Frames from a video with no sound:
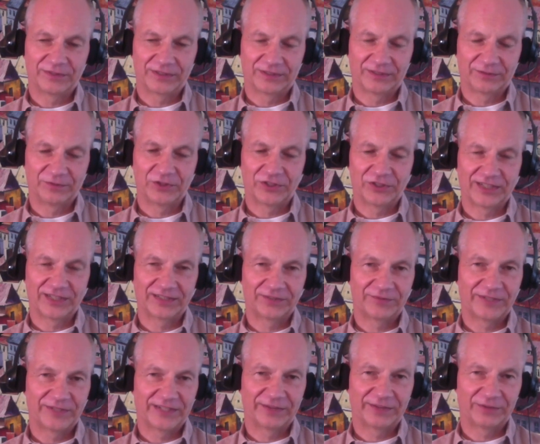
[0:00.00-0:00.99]
working the
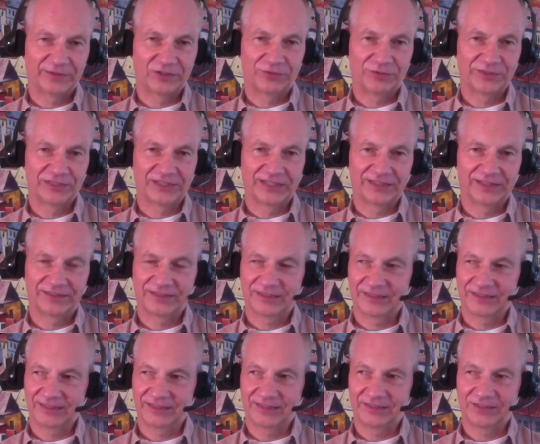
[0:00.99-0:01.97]
way they always did,
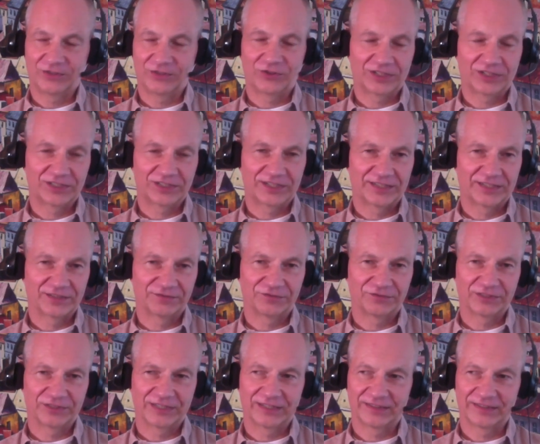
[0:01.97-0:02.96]
the organization
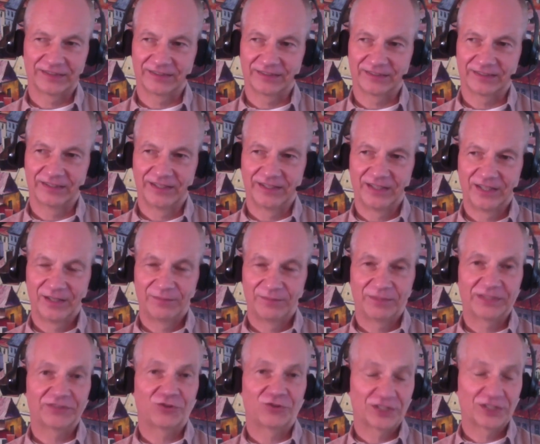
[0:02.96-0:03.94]
for that.
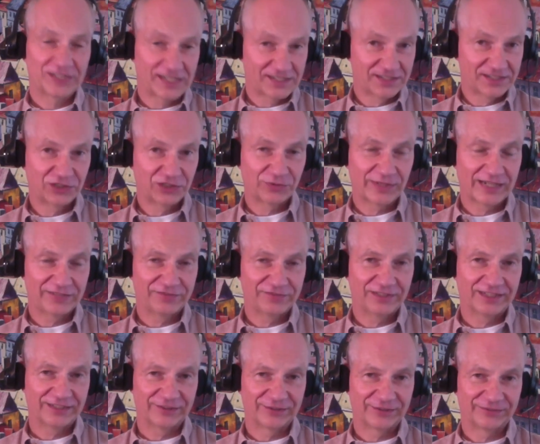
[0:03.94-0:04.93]
But the organization is thriving
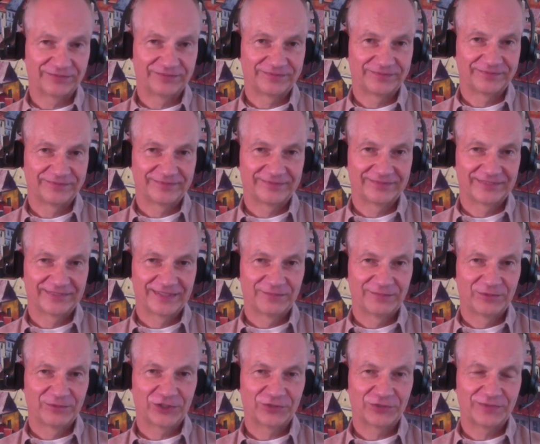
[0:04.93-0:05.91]
now,
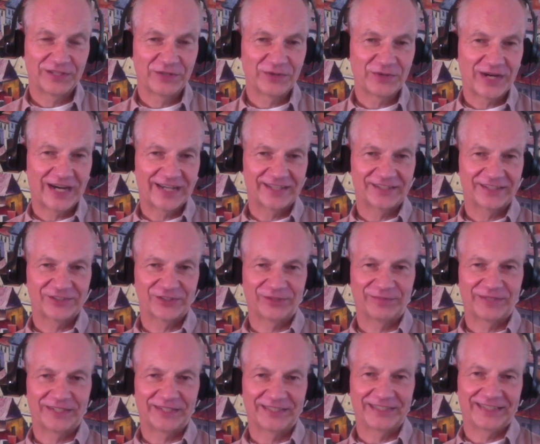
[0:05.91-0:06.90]
because when you hire
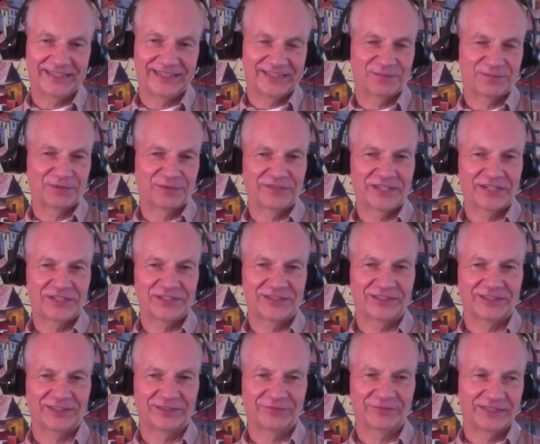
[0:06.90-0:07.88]
somebody, it is a
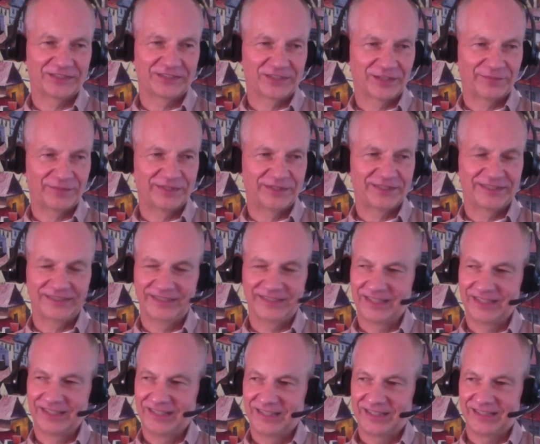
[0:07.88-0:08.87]
professional. When somebody
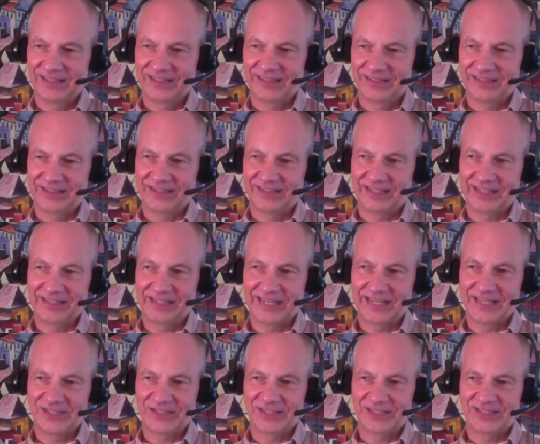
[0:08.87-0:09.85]

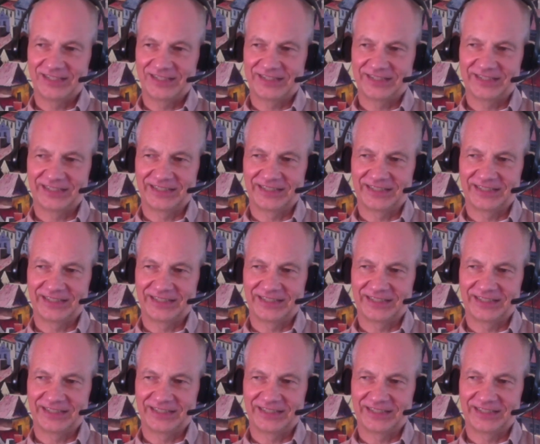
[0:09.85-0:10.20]
engaged in a